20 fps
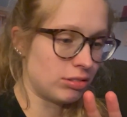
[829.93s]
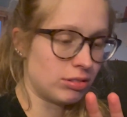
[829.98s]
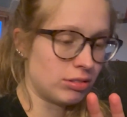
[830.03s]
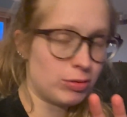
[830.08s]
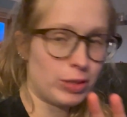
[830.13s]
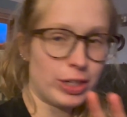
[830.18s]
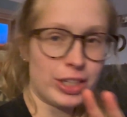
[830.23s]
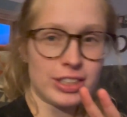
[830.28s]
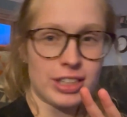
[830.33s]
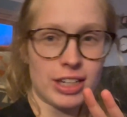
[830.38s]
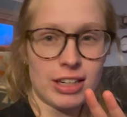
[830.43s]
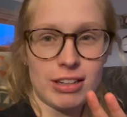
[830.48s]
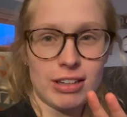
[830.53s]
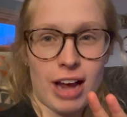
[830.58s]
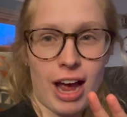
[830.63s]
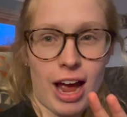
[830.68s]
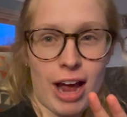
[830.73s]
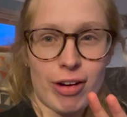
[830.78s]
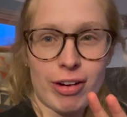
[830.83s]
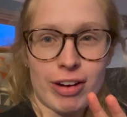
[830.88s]
Where is it?
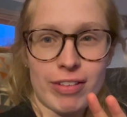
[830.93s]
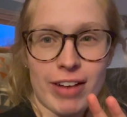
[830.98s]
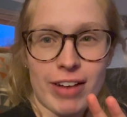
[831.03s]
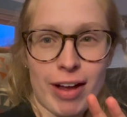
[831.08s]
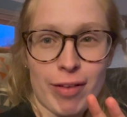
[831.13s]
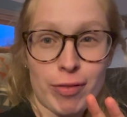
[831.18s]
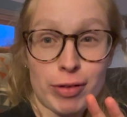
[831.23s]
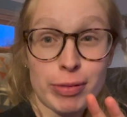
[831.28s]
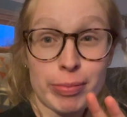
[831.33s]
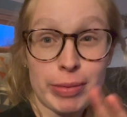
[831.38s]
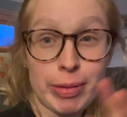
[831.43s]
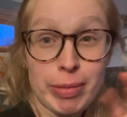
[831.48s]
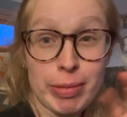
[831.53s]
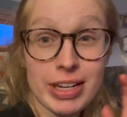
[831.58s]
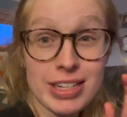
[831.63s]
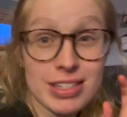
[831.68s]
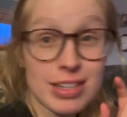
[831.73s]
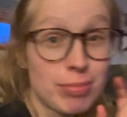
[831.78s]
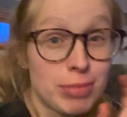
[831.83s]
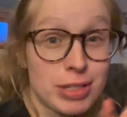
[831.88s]
I don't even have it with me
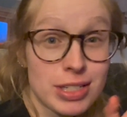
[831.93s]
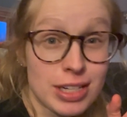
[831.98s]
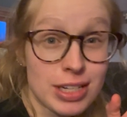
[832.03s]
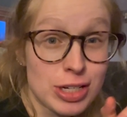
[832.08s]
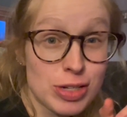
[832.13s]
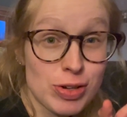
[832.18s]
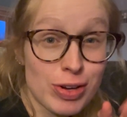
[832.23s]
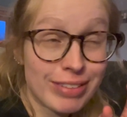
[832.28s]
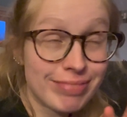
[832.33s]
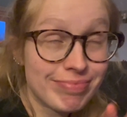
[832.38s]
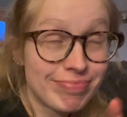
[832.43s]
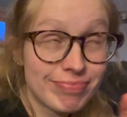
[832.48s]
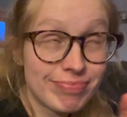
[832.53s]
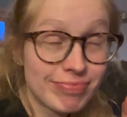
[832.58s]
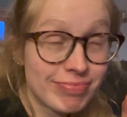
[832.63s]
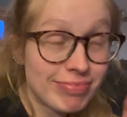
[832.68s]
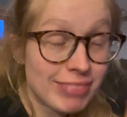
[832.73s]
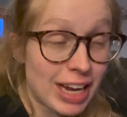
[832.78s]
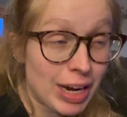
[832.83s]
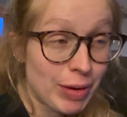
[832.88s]
because I'm listening to it.
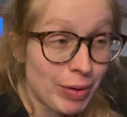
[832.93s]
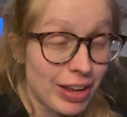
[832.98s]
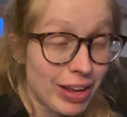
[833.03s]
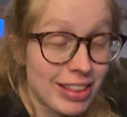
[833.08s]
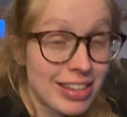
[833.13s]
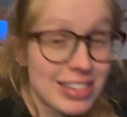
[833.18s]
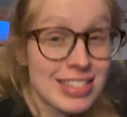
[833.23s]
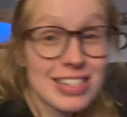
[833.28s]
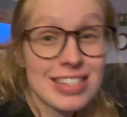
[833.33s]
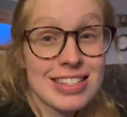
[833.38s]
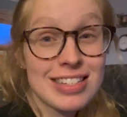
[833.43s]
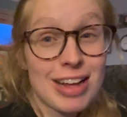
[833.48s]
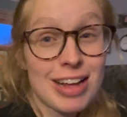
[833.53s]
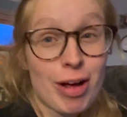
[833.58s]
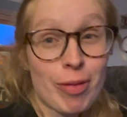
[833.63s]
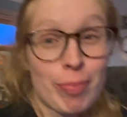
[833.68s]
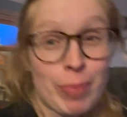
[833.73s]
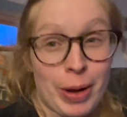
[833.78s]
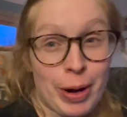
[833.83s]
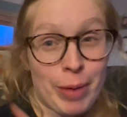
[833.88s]
Anyway, this is,
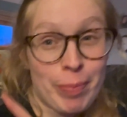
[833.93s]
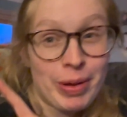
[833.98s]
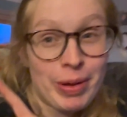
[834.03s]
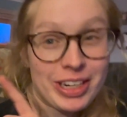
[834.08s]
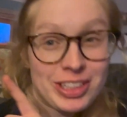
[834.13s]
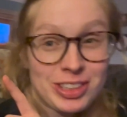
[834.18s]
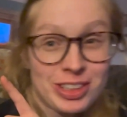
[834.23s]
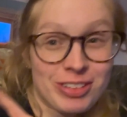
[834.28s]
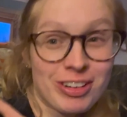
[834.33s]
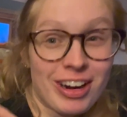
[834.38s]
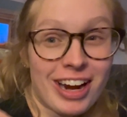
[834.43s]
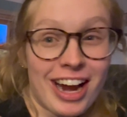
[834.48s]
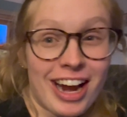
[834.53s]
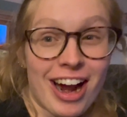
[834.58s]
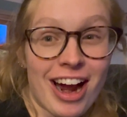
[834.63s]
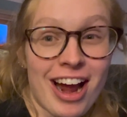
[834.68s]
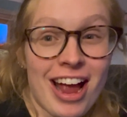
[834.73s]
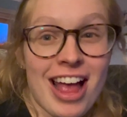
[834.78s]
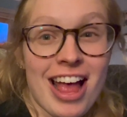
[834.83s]
I'll put a picture right here.